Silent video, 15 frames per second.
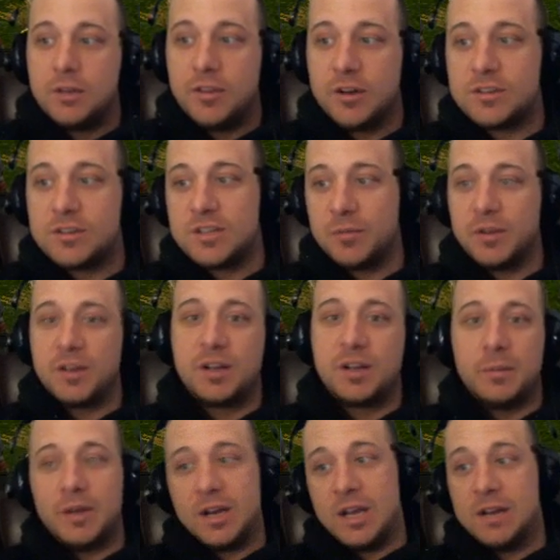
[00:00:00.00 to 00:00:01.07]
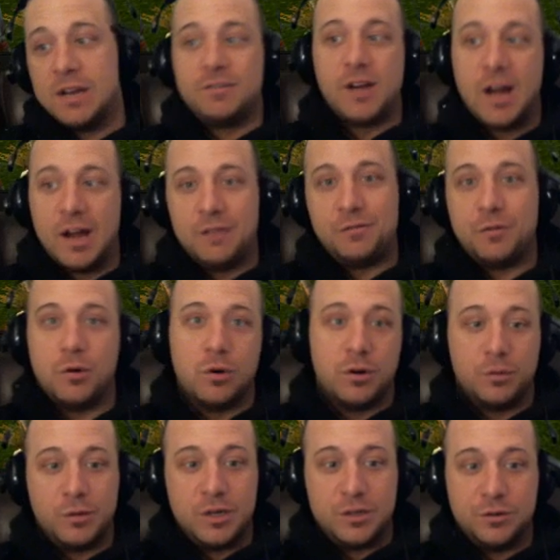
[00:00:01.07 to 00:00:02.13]
there's something coming in 5, 4,
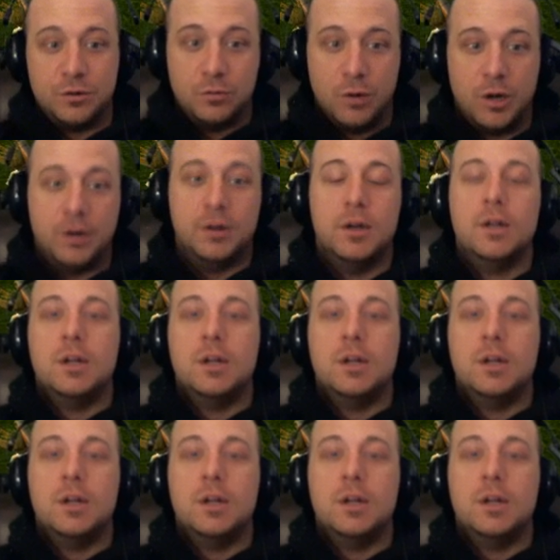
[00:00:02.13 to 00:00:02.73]
3, 2, 1.